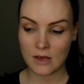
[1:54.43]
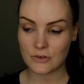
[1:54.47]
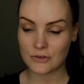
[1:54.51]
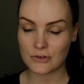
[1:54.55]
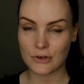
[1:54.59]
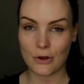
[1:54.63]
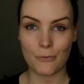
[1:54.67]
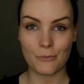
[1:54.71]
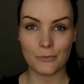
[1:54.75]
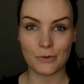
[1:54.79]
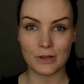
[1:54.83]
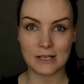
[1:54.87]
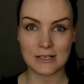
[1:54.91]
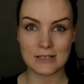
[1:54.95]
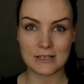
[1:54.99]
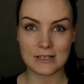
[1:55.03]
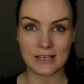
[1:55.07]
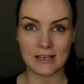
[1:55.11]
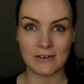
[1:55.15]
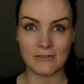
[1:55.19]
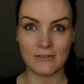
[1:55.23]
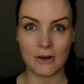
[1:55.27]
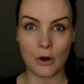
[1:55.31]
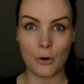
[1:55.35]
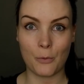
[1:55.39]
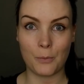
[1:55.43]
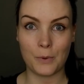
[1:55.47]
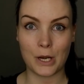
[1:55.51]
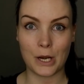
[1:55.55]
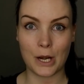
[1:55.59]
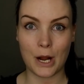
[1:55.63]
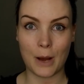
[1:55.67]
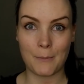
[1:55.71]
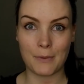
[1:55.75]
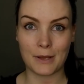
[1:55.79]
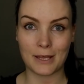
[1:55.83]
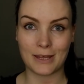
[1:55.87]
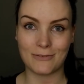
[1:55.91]
So let's open
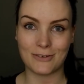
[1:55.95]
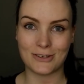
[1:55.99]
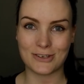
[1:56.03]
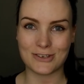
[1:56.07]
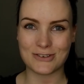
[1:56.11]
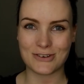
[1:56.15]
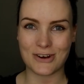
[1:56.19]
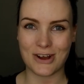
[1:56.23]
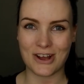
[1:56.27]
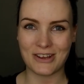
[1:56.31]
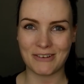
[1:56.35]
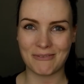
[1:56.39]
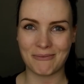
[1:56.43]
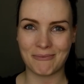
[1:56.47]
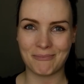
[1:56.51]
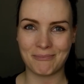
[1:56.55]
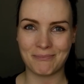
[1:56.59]
it up and give it a try.